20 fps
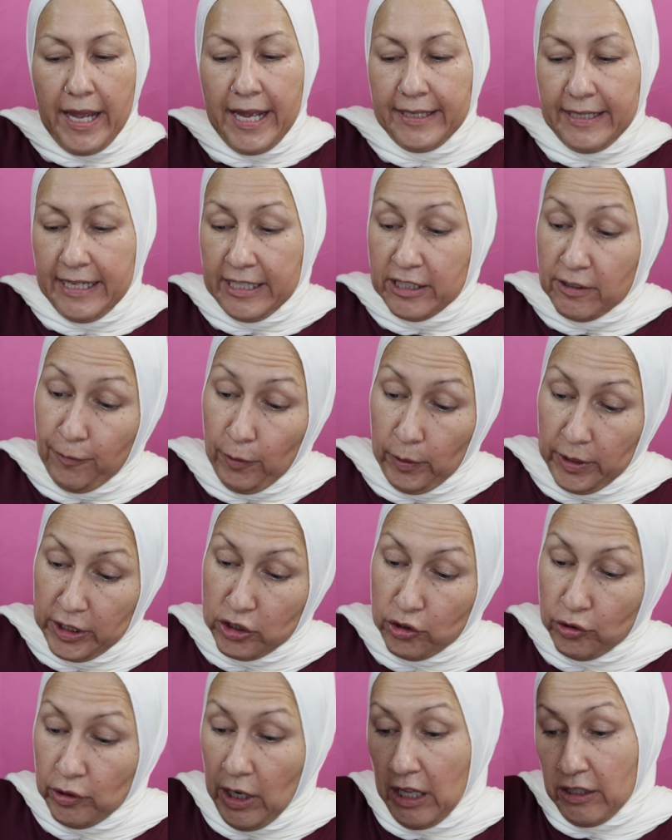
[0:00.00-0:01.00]
and it's
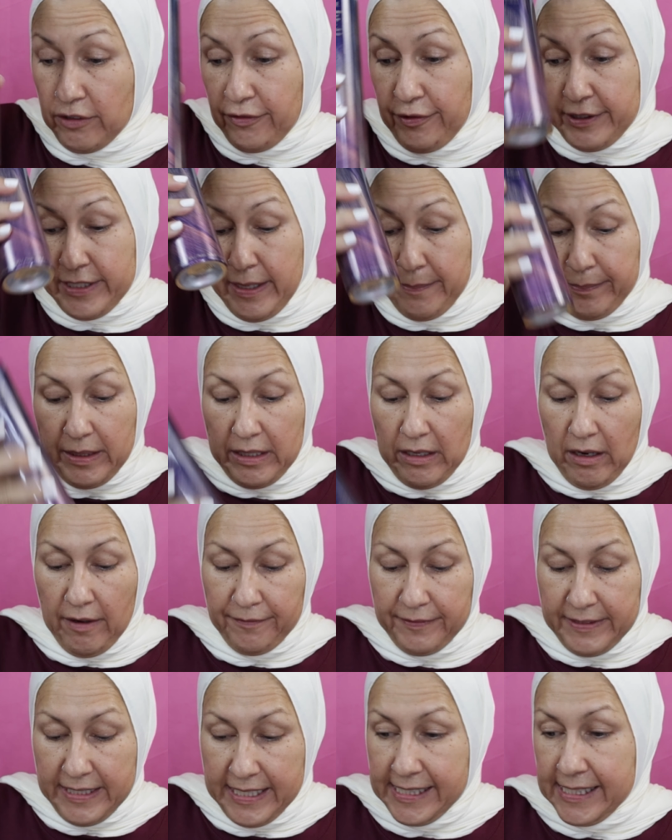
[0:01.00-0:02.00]
$42 for something
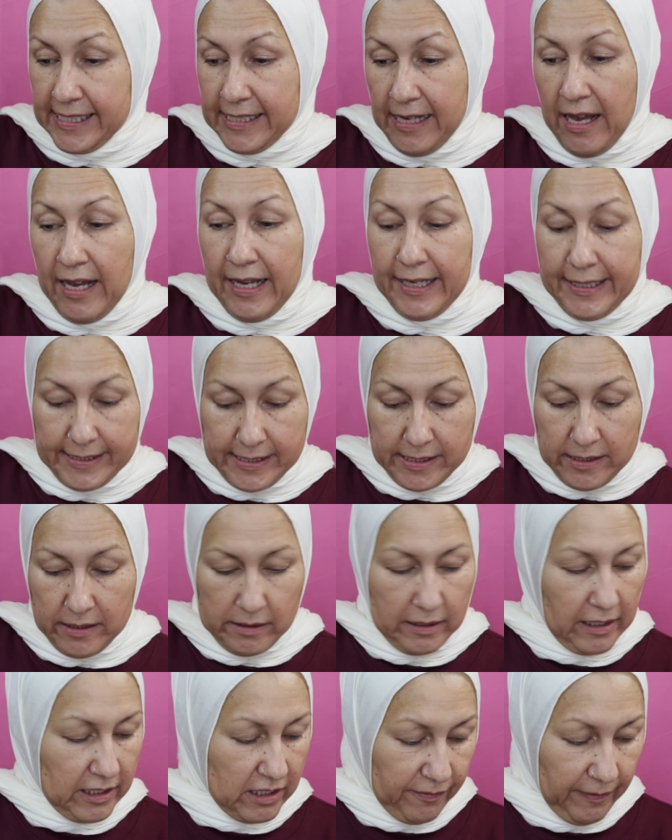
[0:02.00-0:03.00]
of this size.
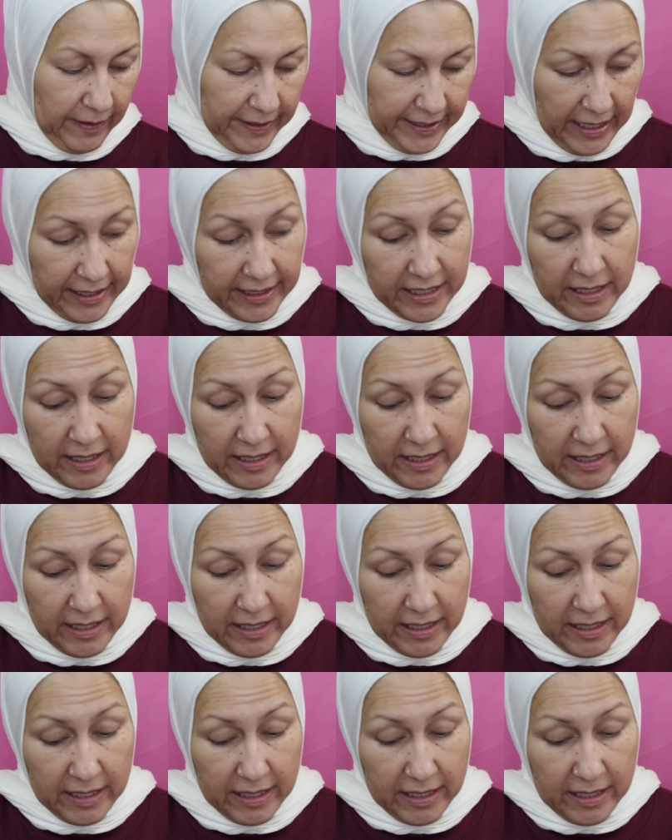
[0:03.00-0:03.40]
That's funny. I